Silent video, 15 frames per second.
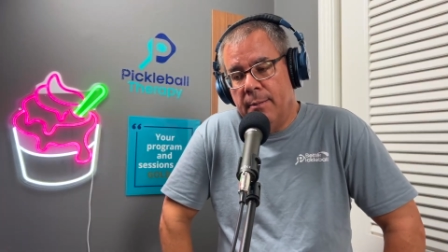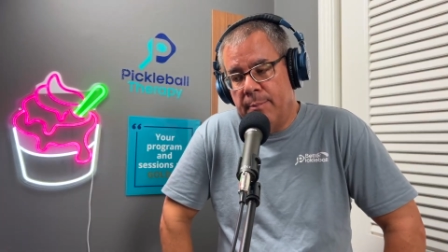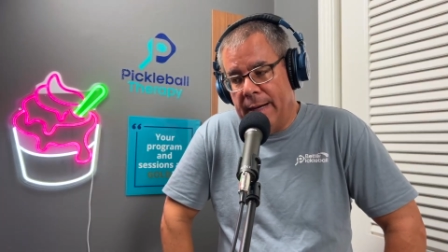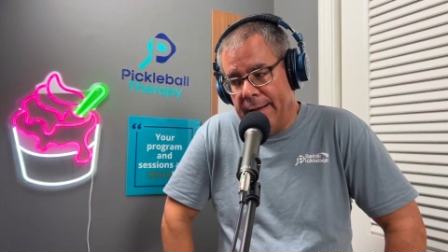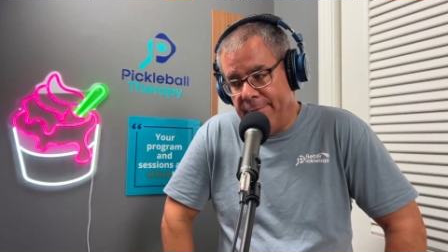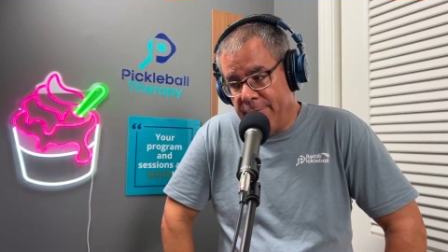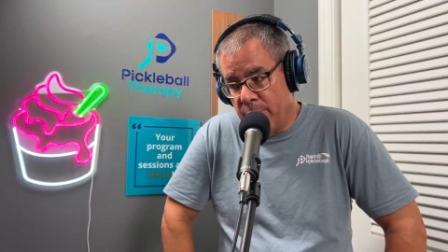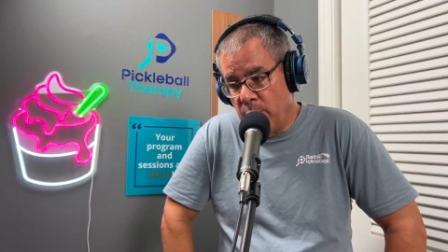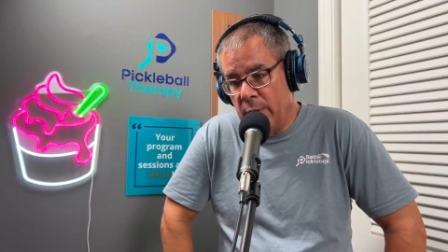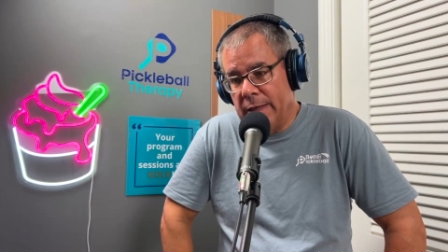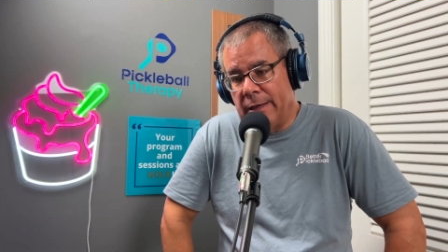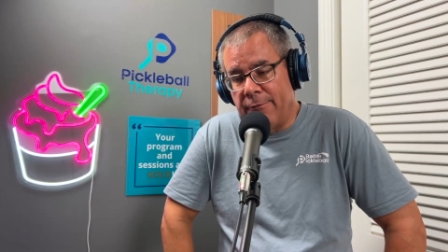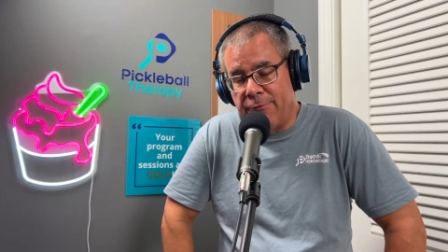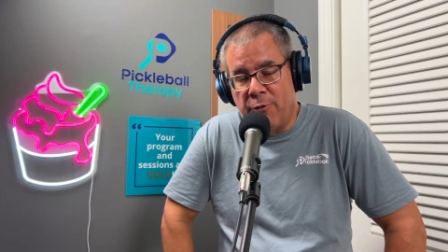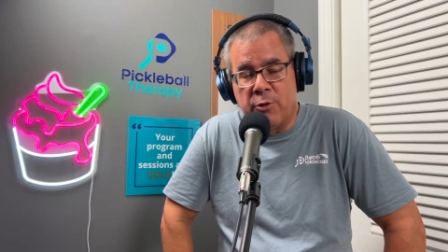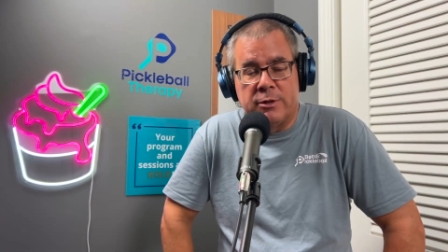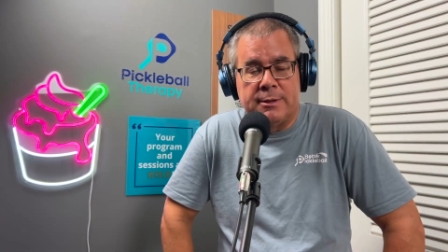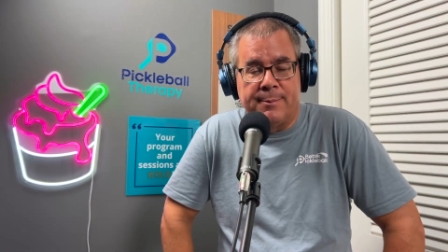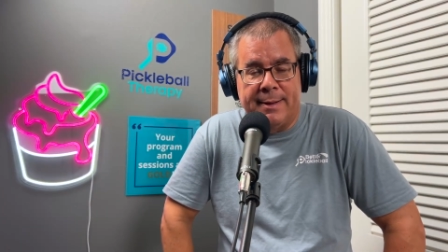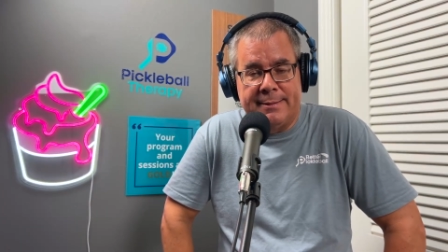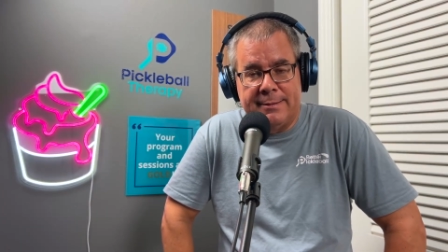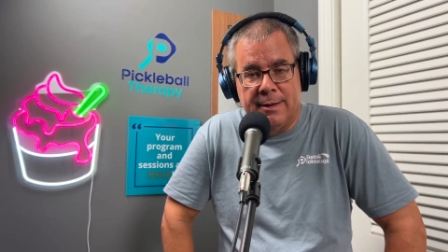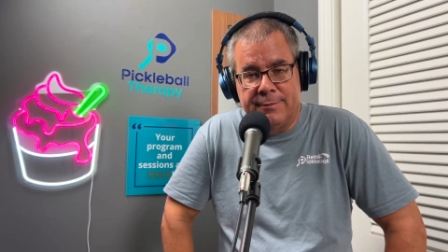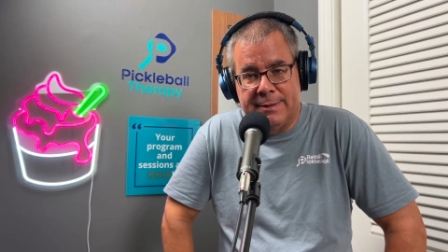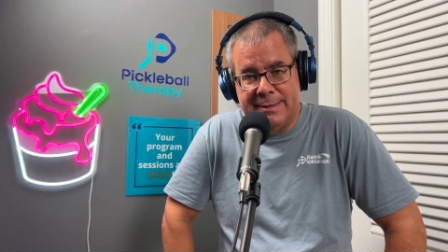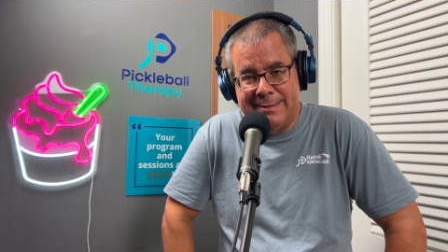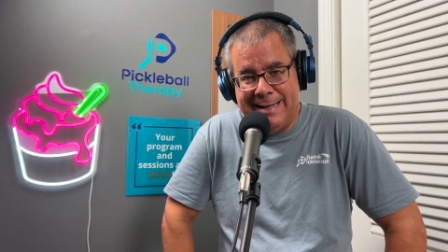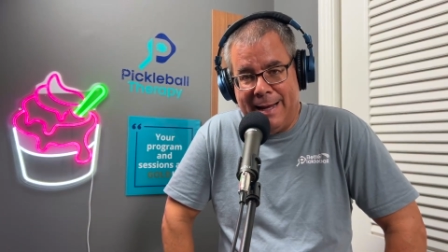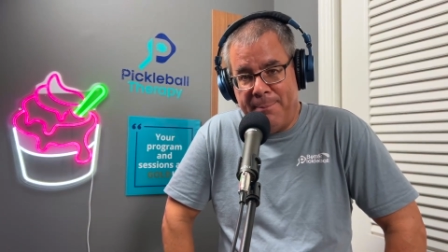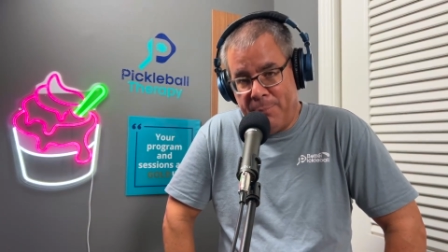by really forcing myself to
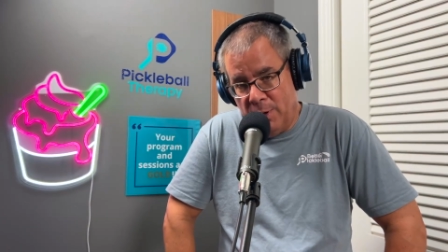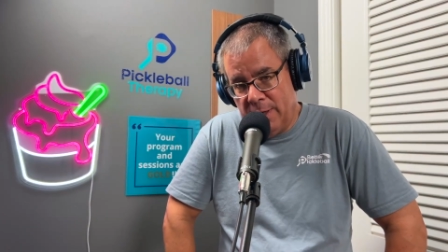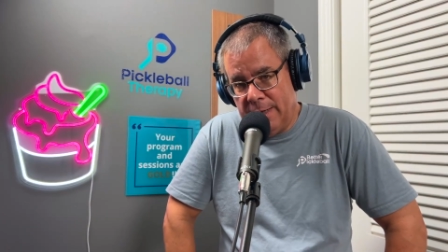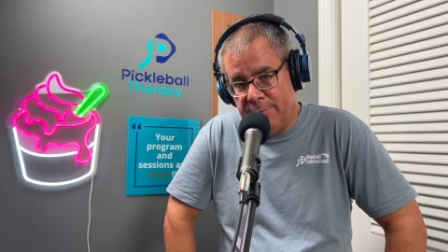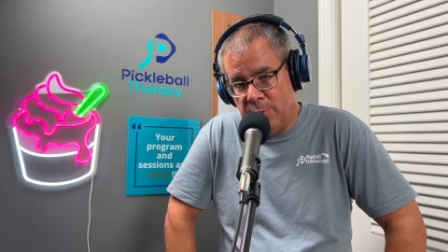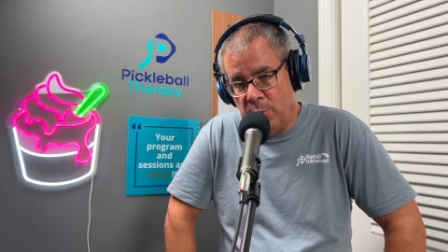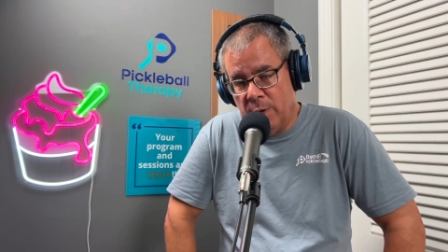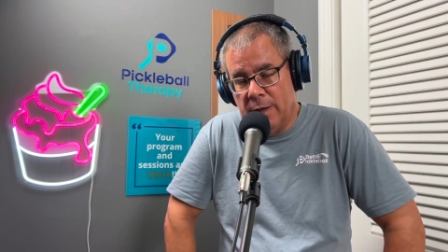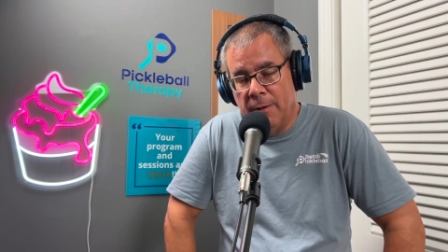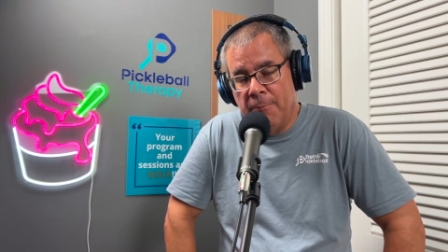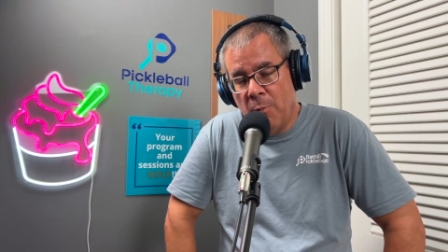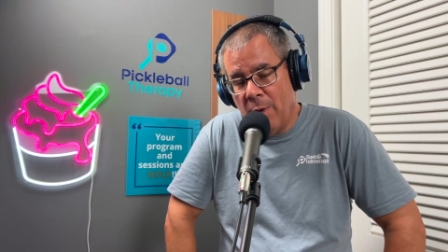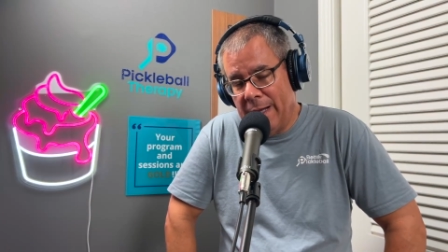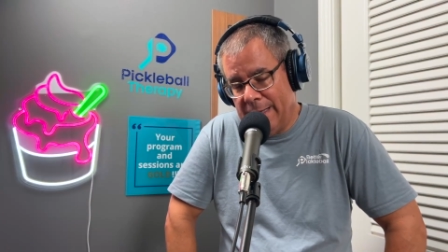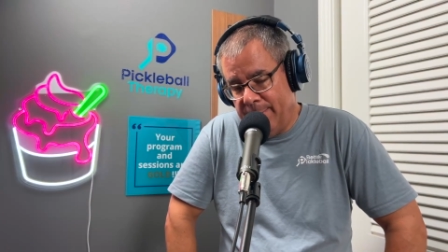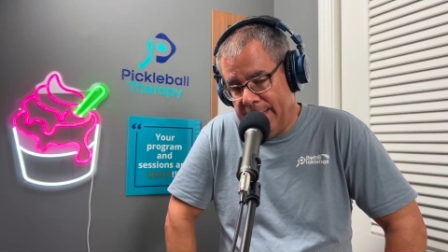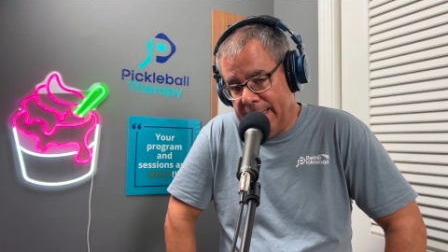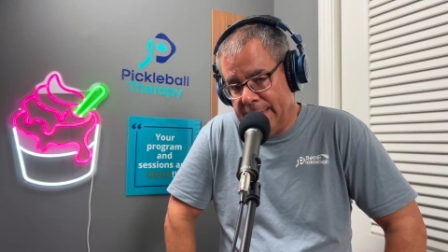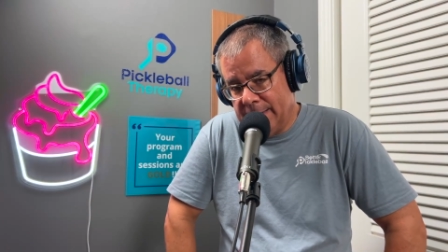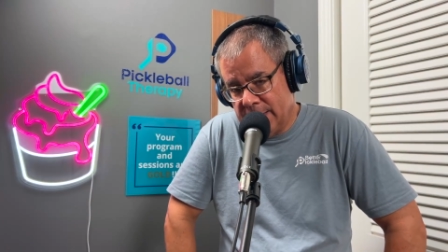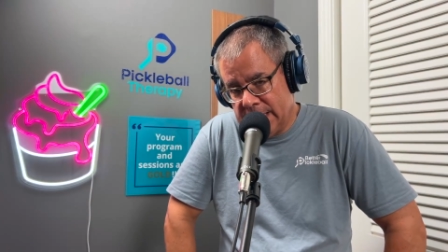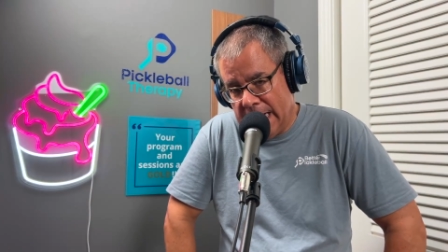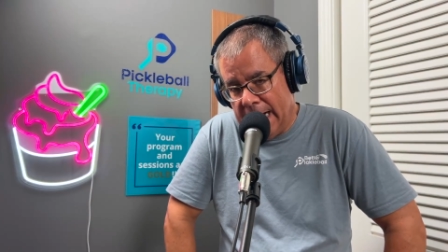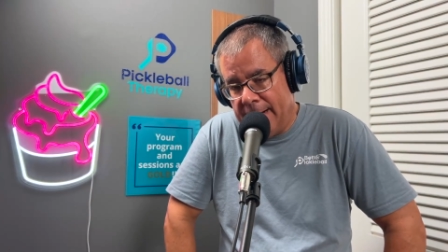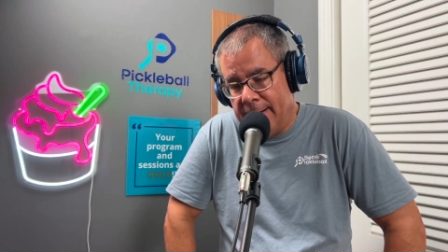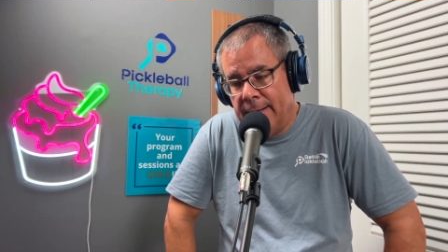stay put, if you will, while I'm hitting the shot.